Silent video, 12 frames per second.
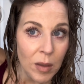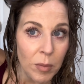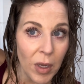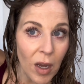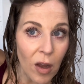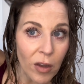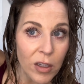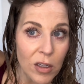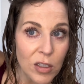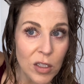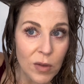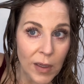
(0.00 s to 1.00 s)
But all
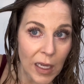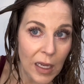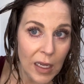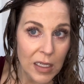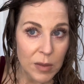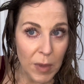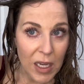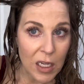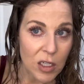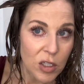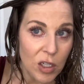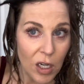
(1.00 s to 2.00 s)
you're doing is
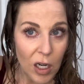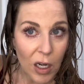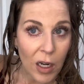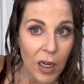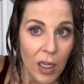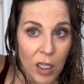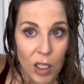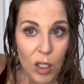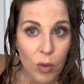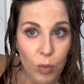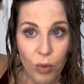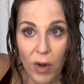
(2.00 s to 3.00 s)
making sure
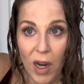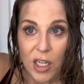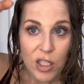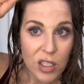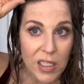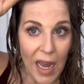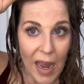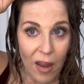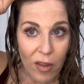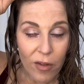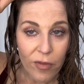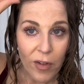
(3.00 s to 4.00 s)
you brush style
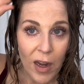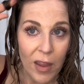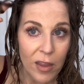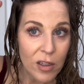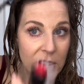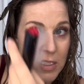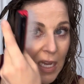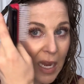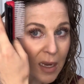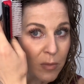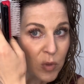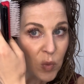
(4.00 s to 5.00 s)
the front. There's
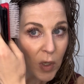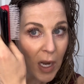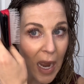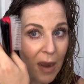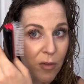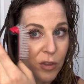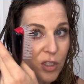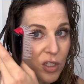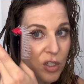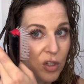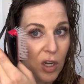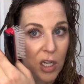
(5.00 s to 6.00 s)
times where I will
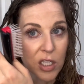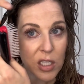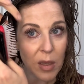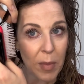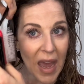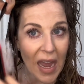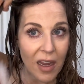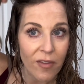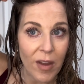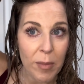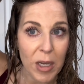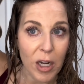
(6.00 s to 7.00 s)
just scrunch the back if
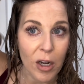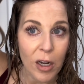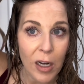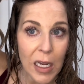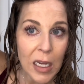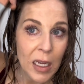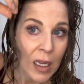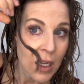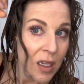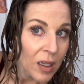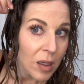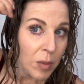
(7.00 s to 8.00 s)
I'm in a hurry,
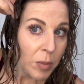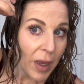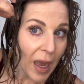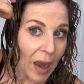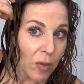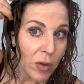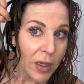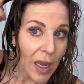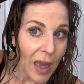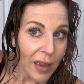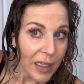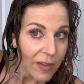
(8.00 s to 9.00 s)
but I will
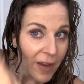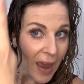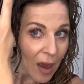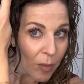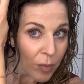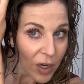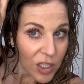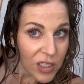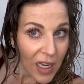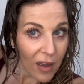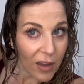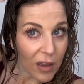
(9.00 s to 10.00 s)
not leave out brush
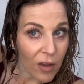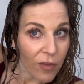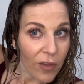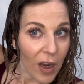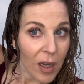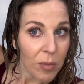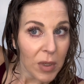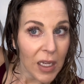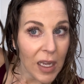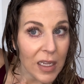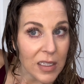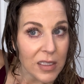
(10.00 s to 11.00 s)
styling the front
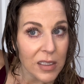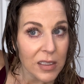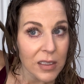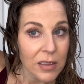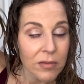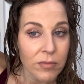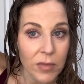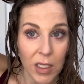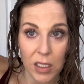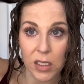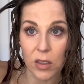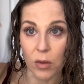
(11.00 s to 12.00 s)
because
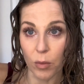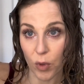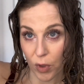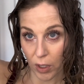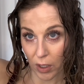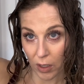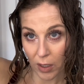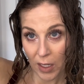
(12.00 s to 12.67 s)
it's so important.